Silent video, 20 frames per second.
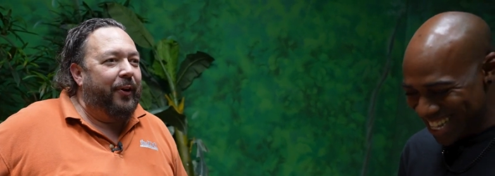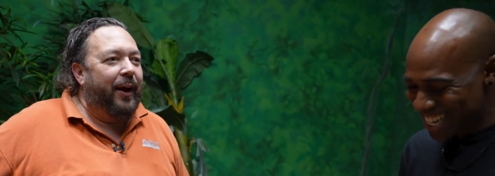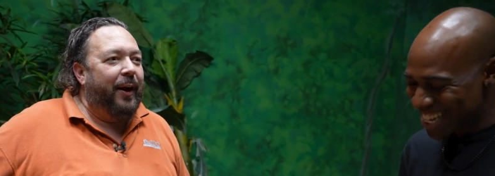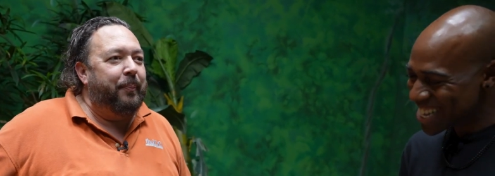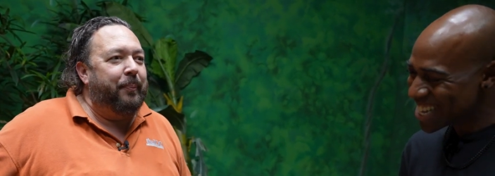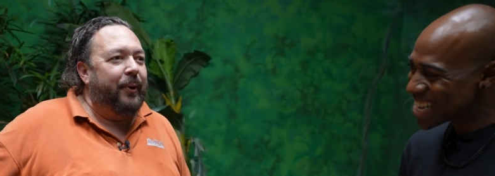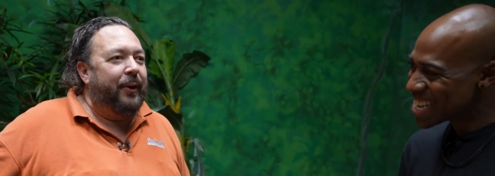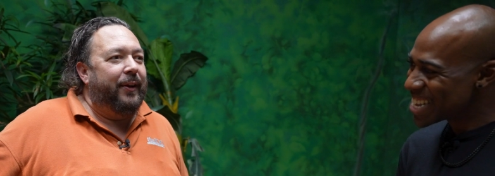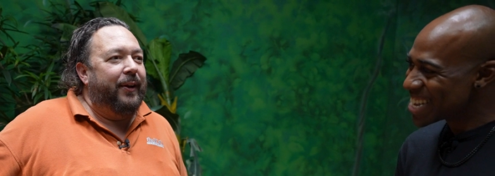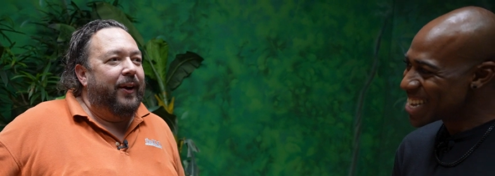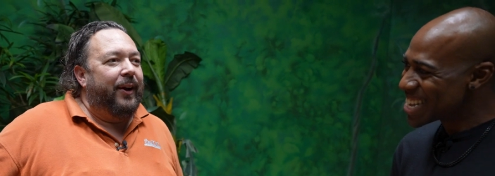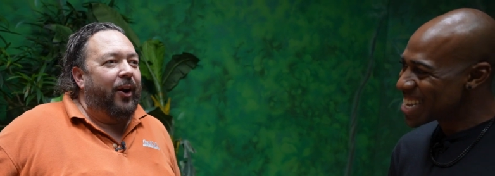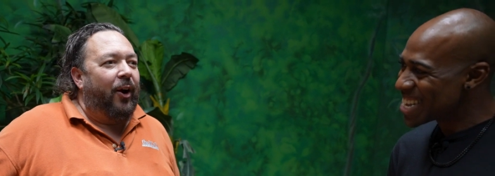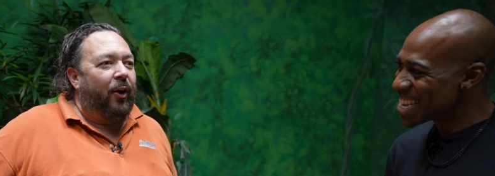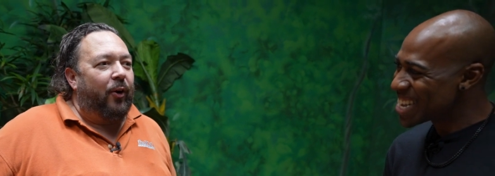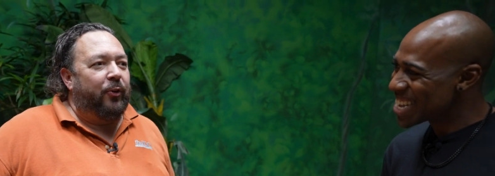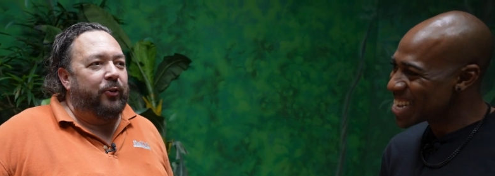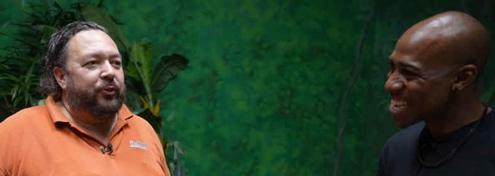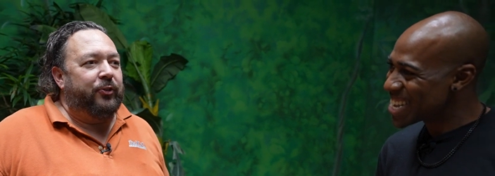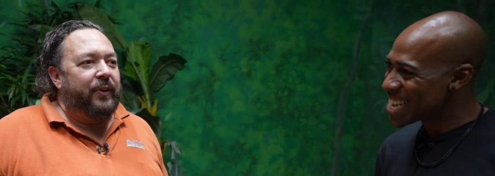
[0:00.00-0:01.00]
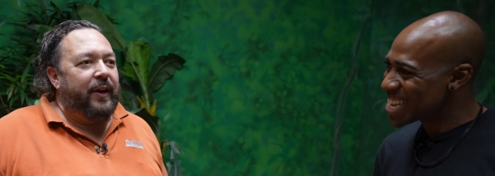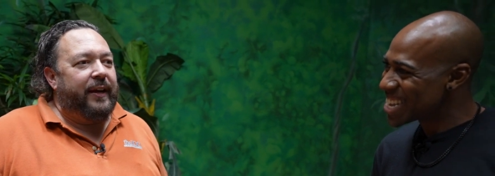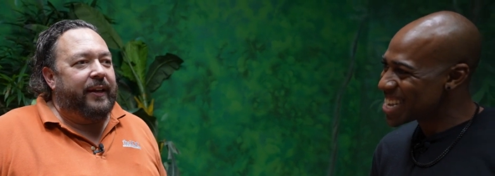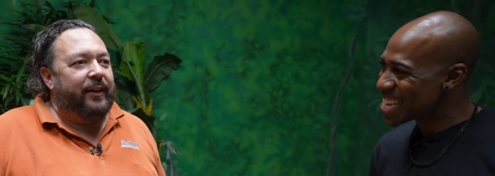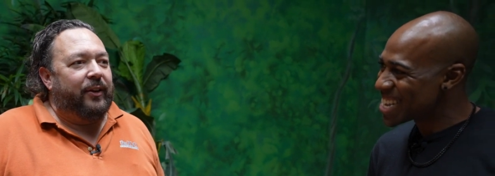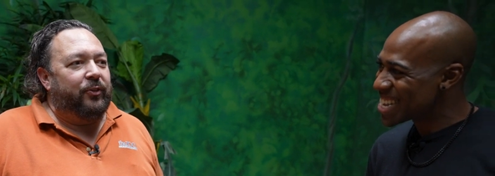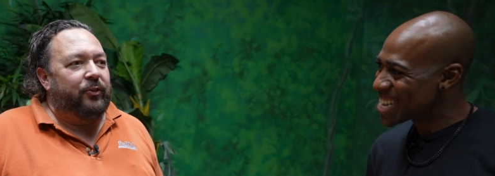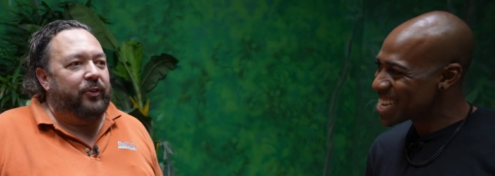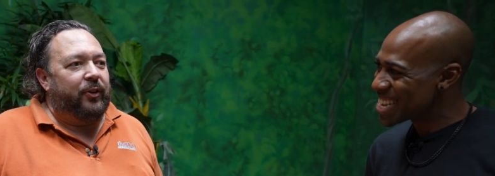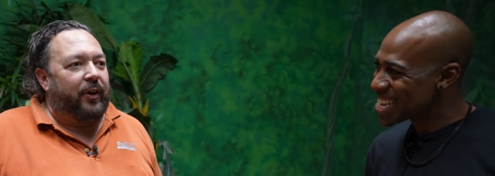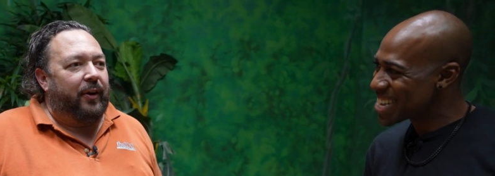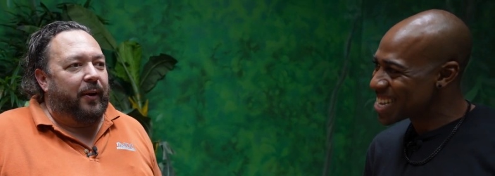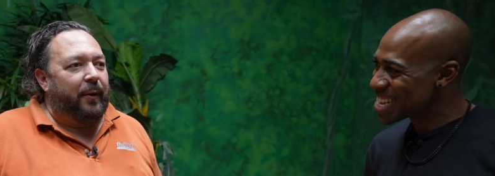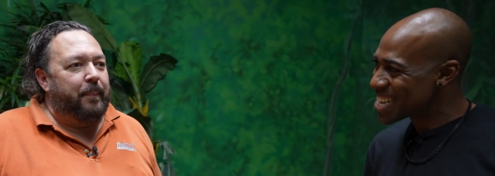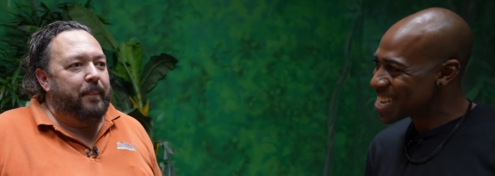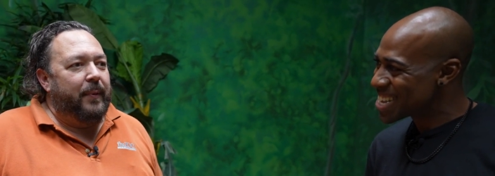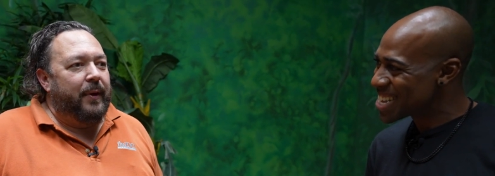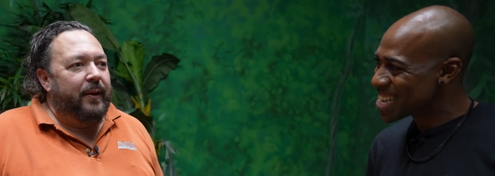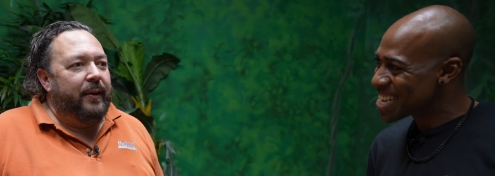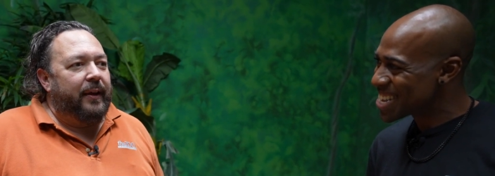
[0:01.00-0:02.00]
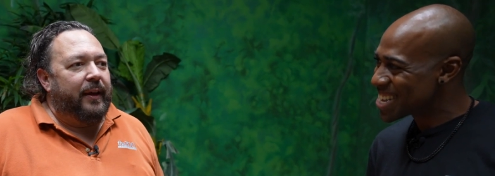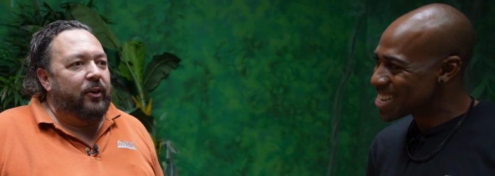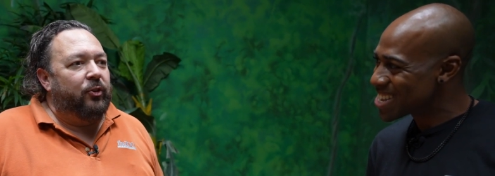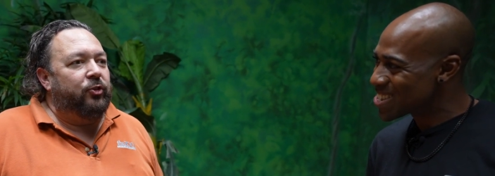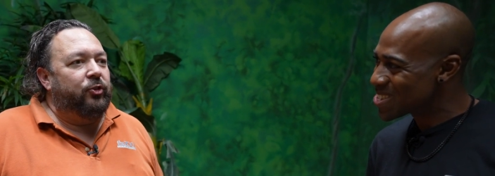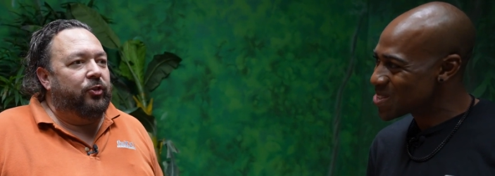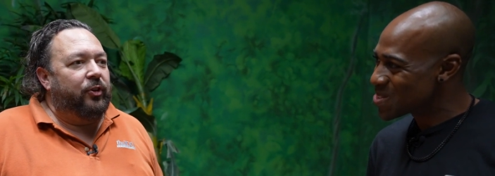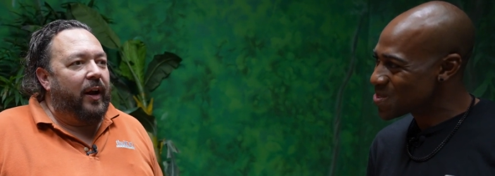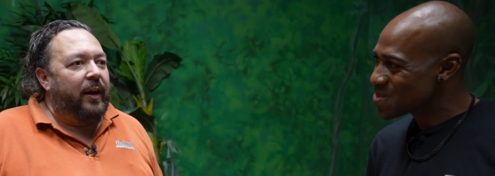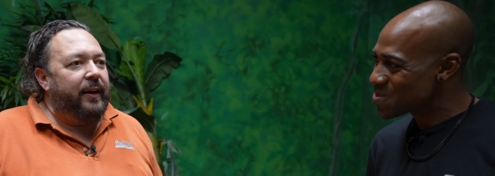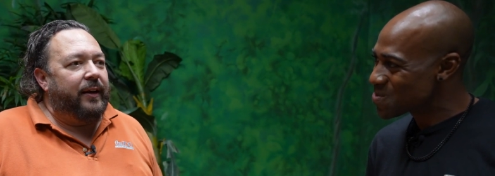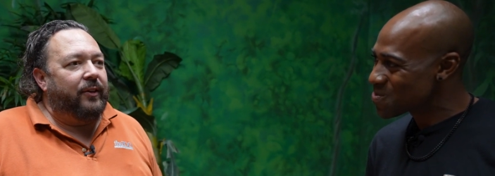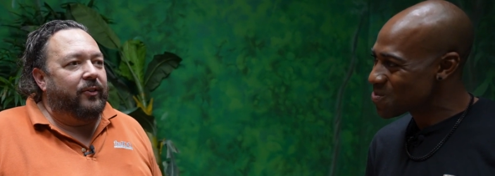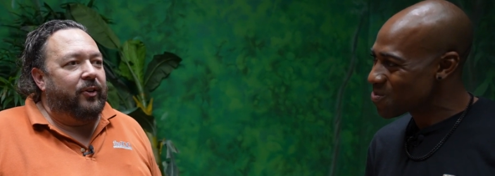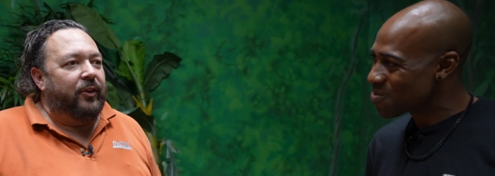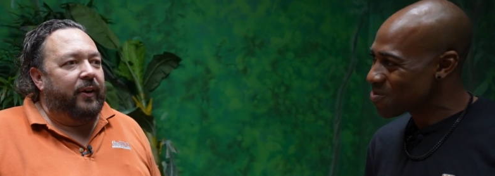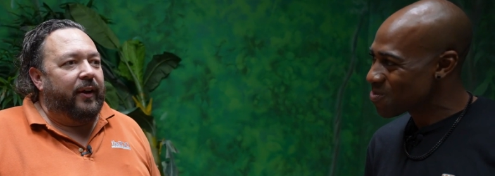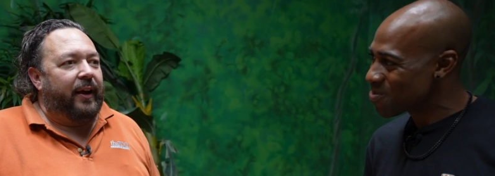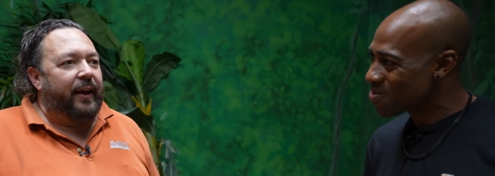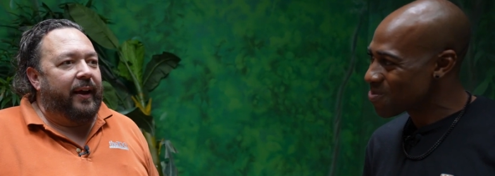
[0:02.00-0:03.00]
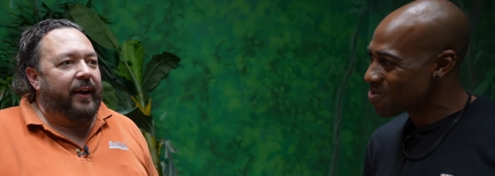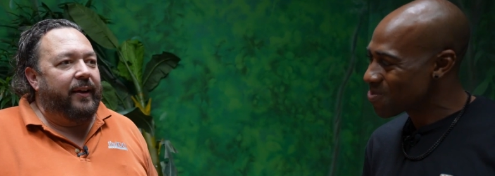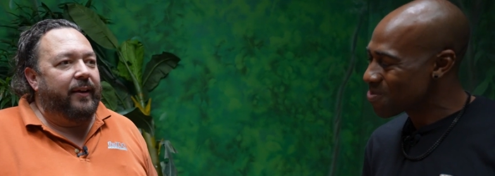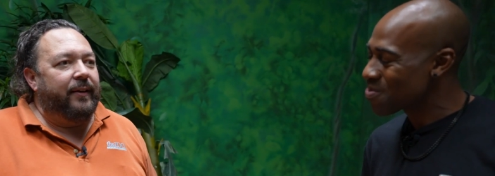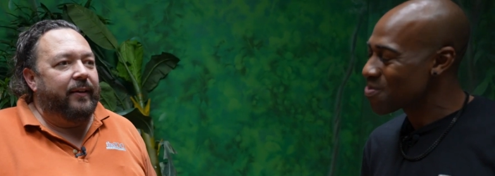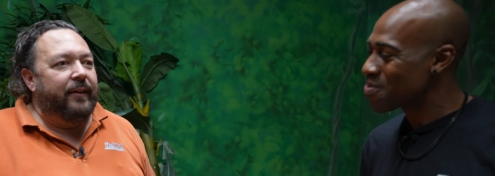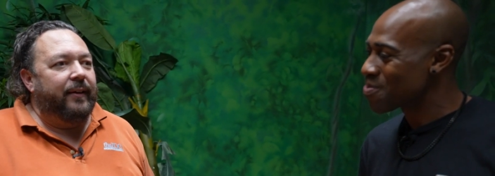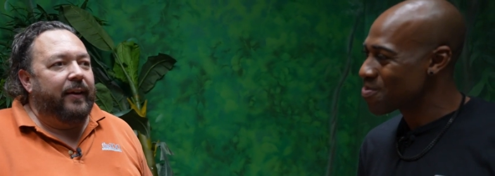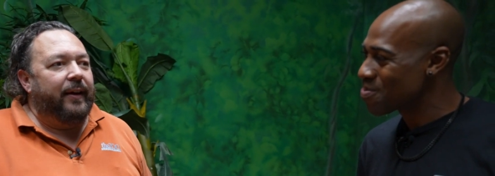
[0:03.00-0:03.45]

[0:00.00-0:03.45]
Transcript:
Speaker 1: not, but our snake is shedding today,